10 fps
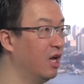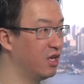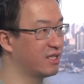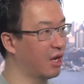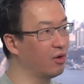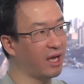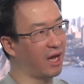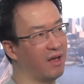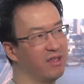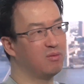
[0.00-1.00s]
It's like, okay, I
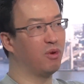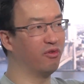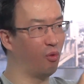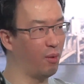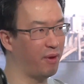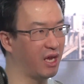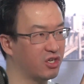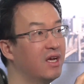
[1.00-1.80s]
have this beautiful web page,